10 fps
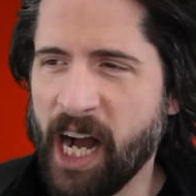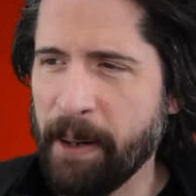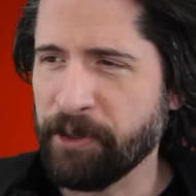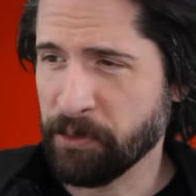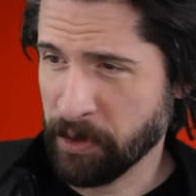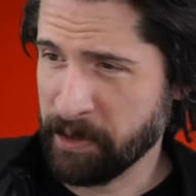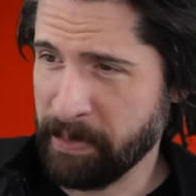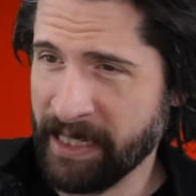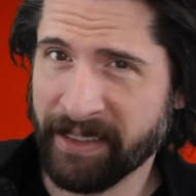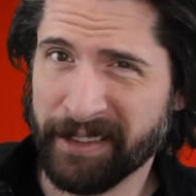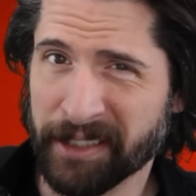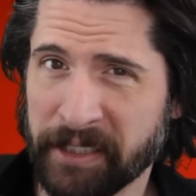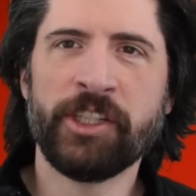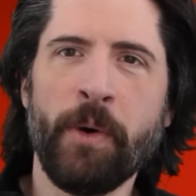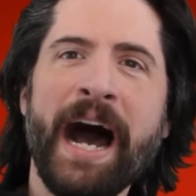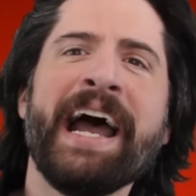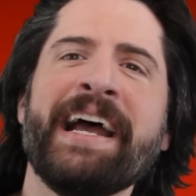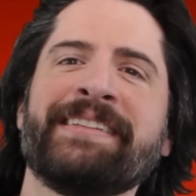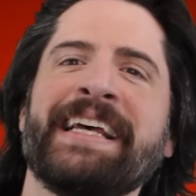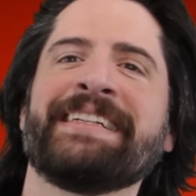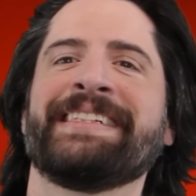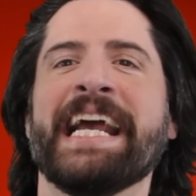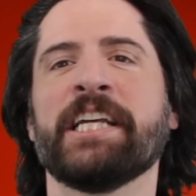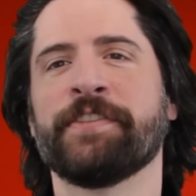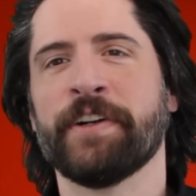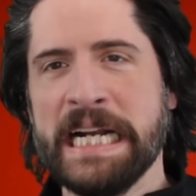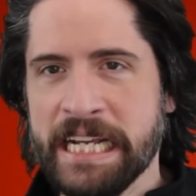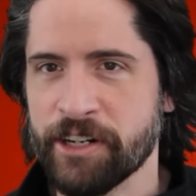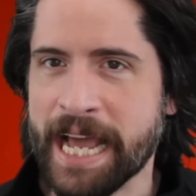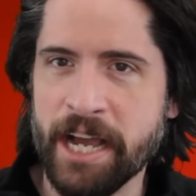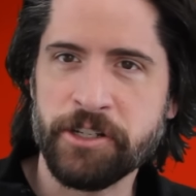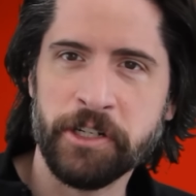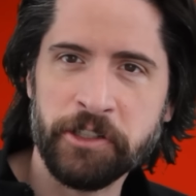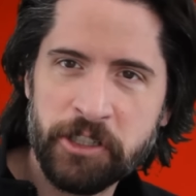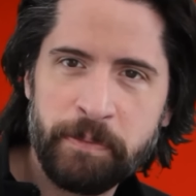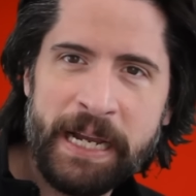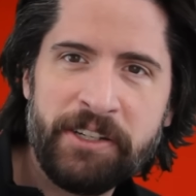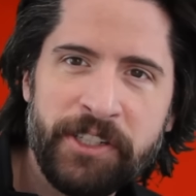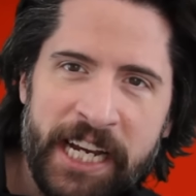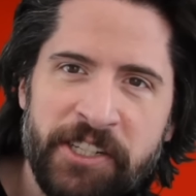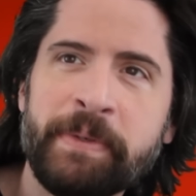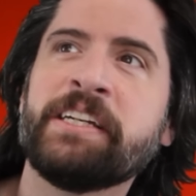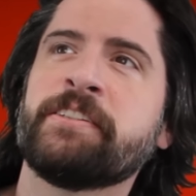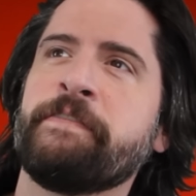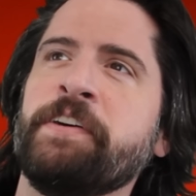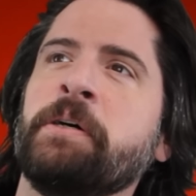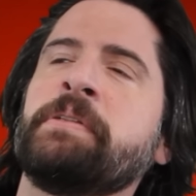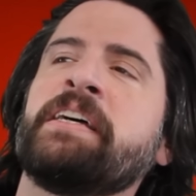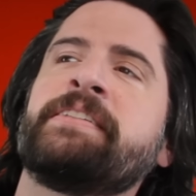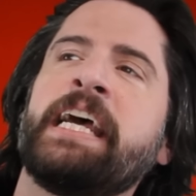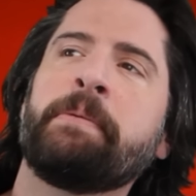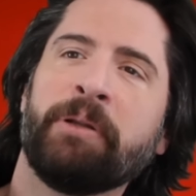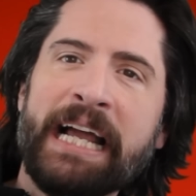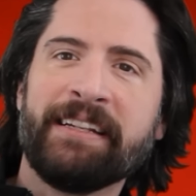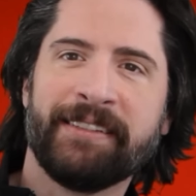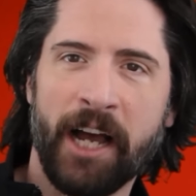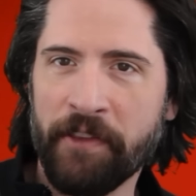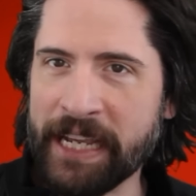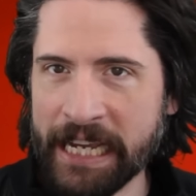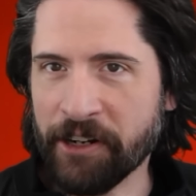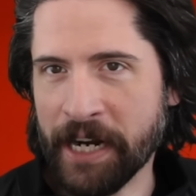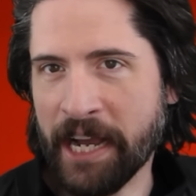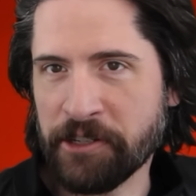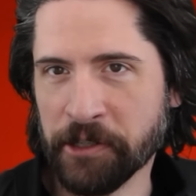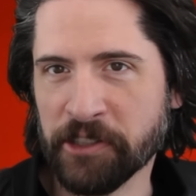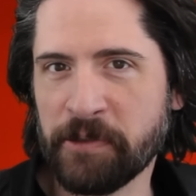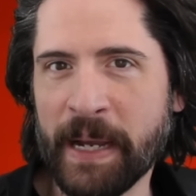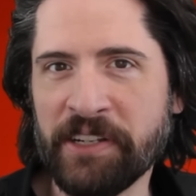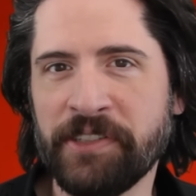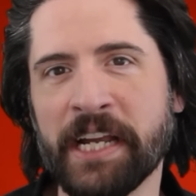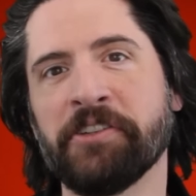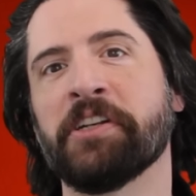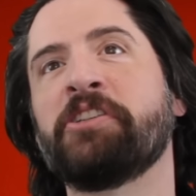operative word being good. So ISS stands for International Space Station because the film does take place on the International Space Station,